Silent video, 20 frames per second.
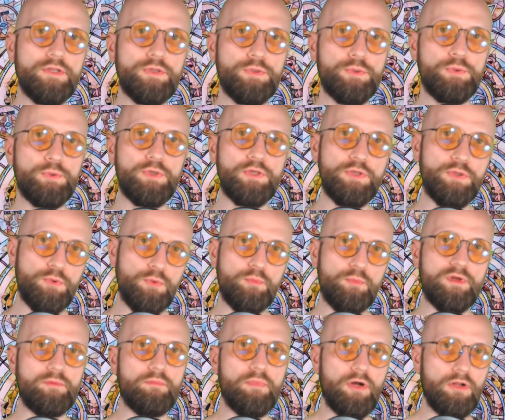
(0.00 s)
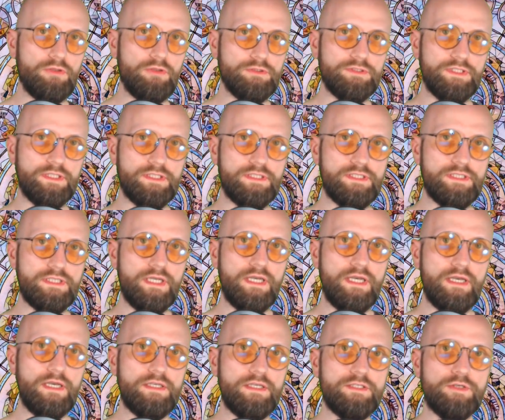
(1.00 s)
to human politics.
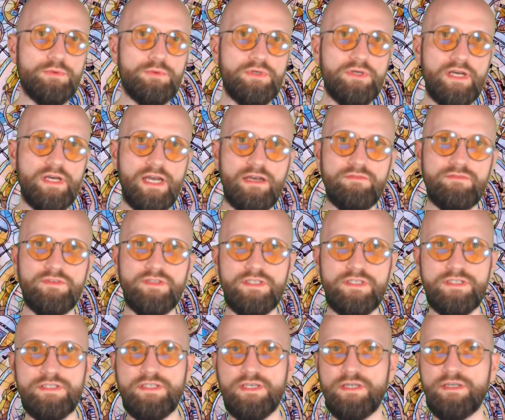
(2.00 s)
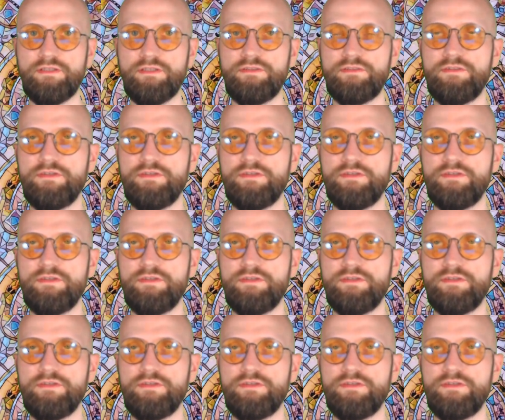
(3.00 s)
So you have distinct